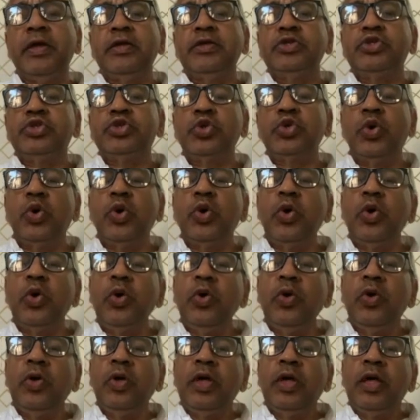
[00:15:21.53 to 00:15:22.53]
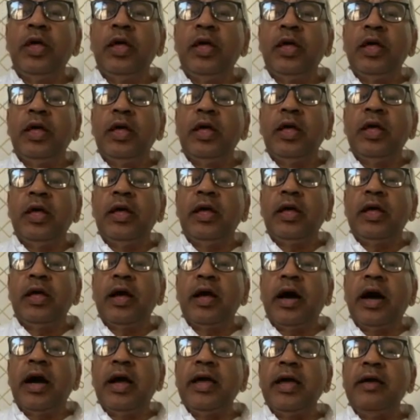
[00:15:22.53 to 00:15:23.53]
So
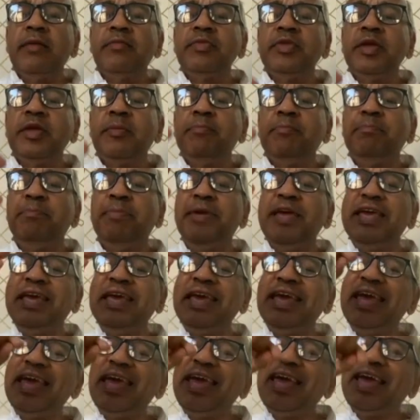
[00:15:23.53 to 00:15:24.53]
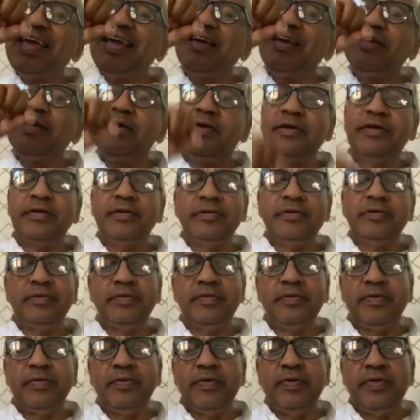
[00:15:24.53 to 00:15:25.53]
I am the being,
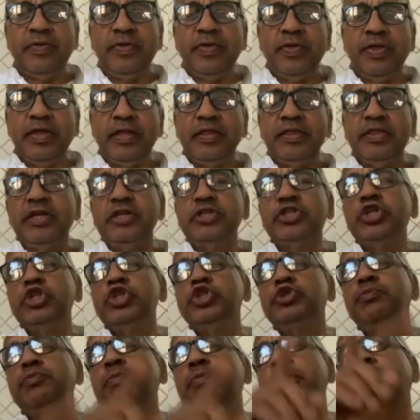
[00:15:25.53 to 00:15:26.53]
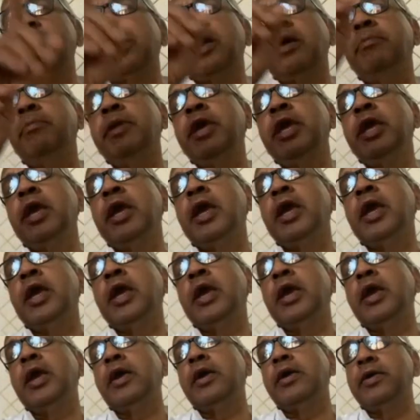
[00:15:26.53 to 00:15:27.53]
this is
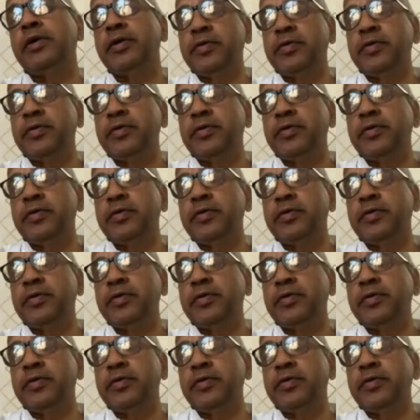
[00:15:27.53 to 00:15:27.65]
becoming.